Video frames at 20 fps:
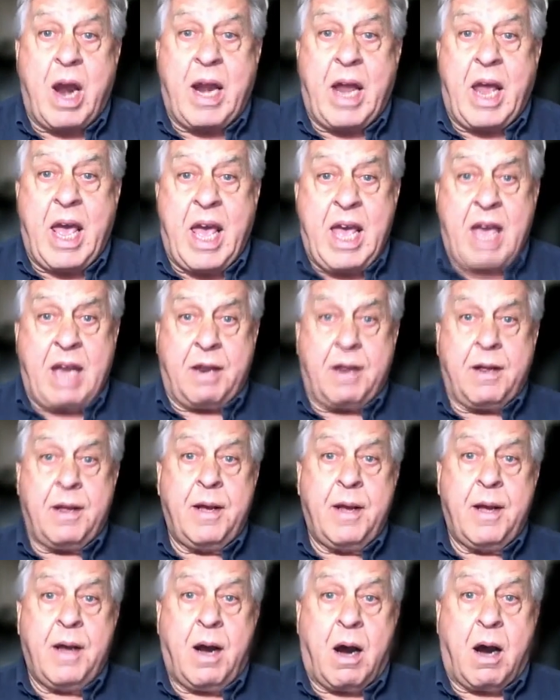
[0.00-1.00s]
to hit
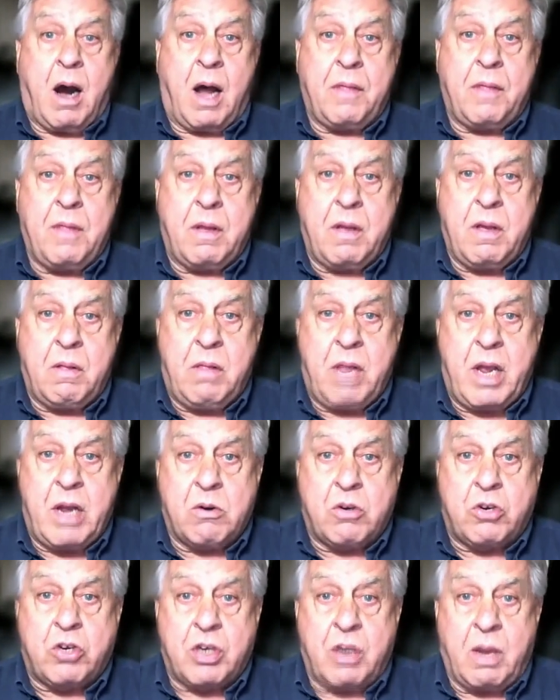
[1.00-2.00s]
on the
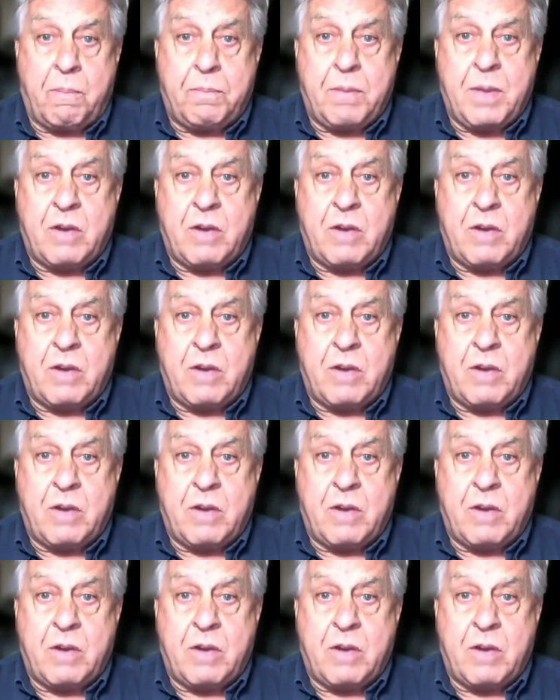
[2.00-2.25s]
leadership.